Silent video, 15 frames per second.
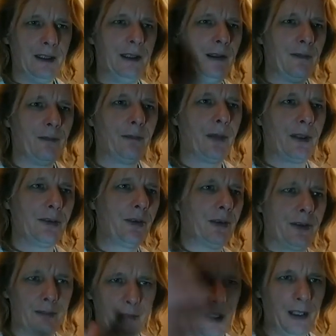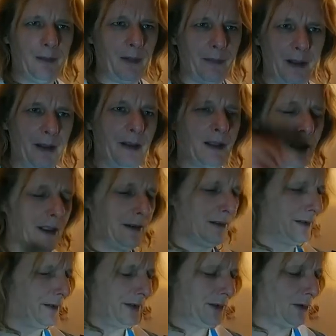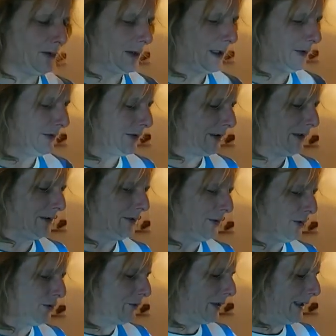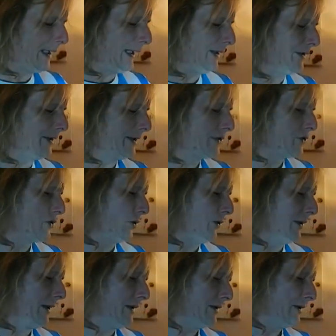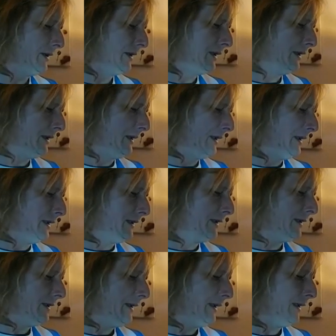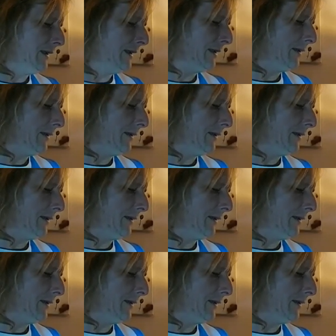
but just meh, so it's really hard to enjoy. And